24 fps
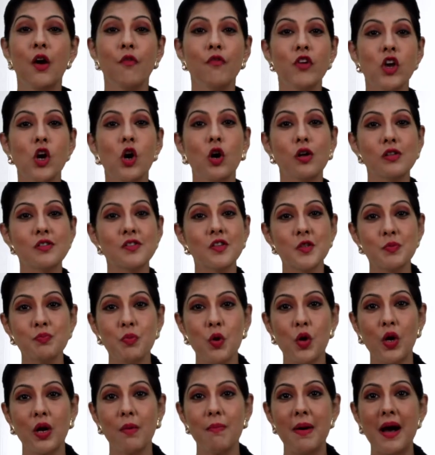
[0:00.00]
We also
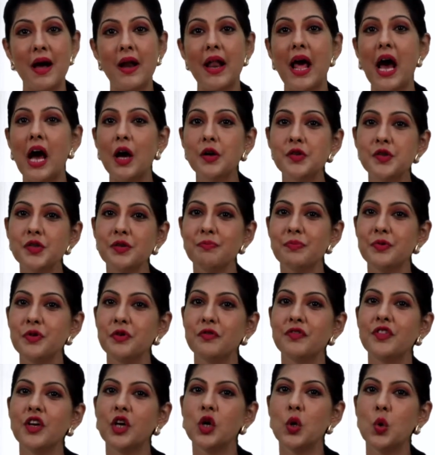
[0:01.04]
spoke about how to
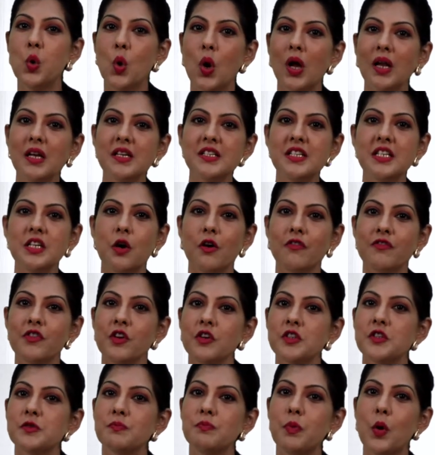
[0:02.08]
improve the quality of
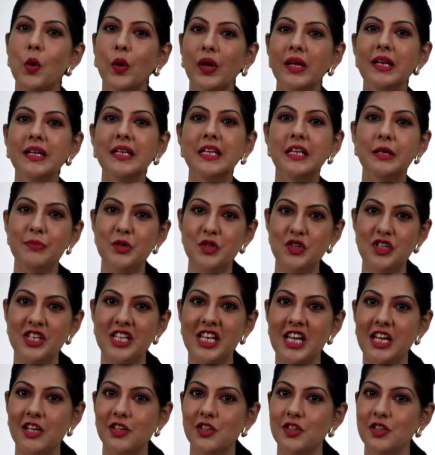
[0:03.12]
your spoken
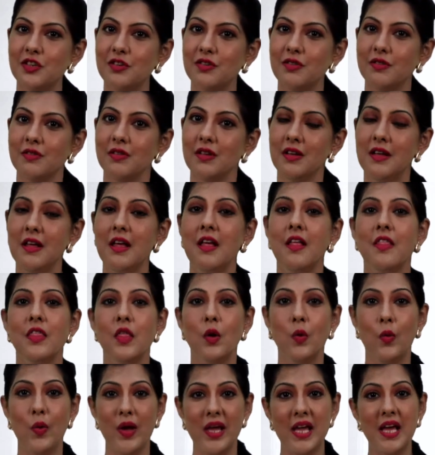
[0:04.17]
communication.
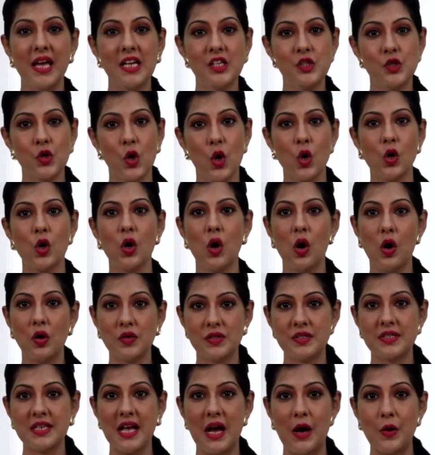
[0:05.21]
The way I talk or
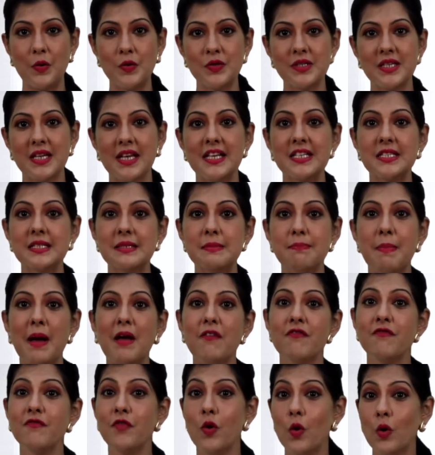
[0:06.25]
sound is
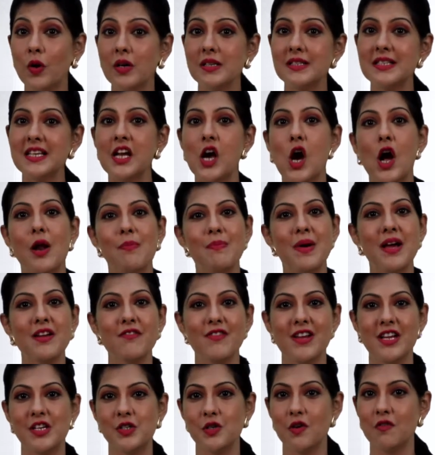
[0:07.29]
by focusing on my
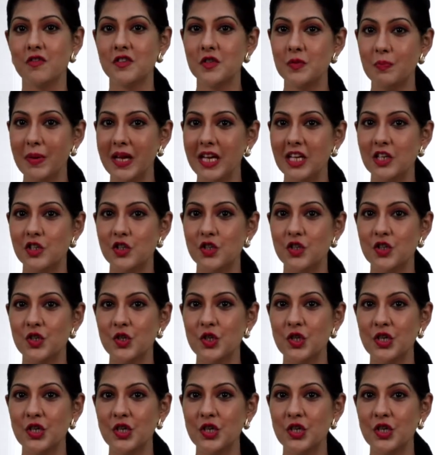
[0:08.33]
rate of speech.